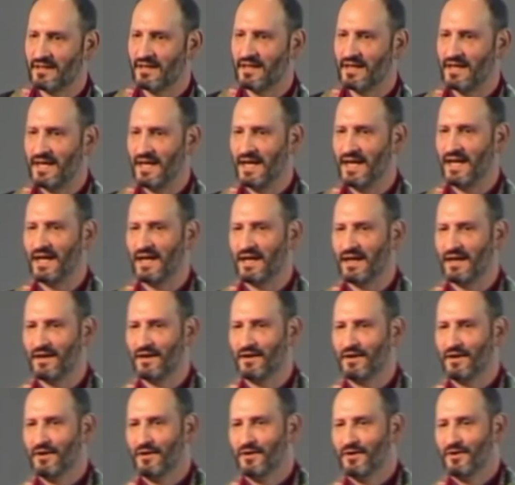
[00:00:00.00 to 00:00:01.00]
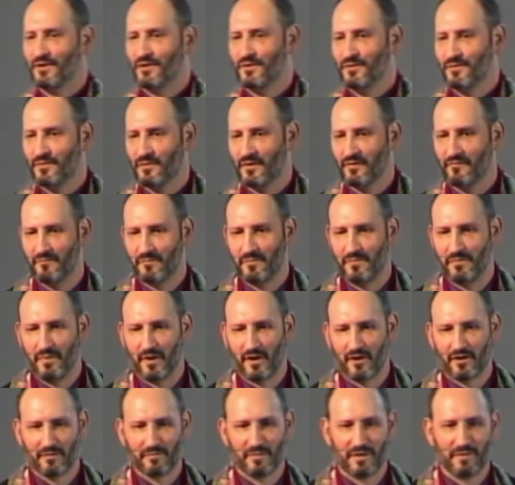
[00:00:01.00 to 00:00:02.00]
king of
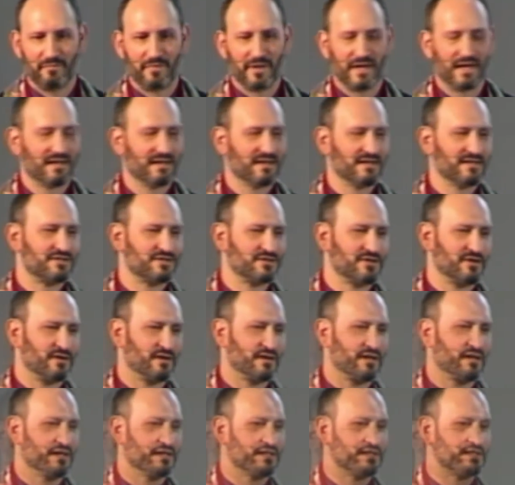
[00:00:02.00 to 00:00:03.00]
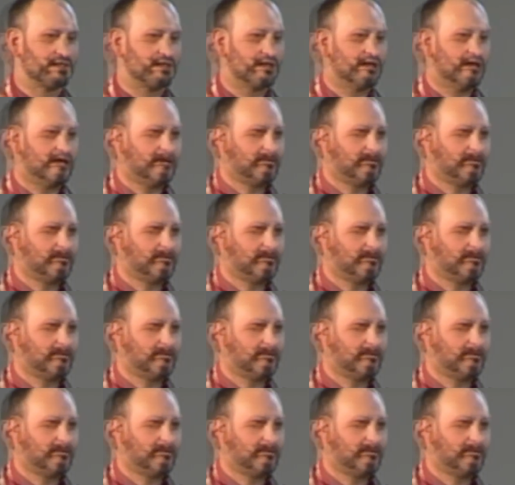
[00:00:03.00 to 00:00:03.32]
Barnum and Bailey Circus.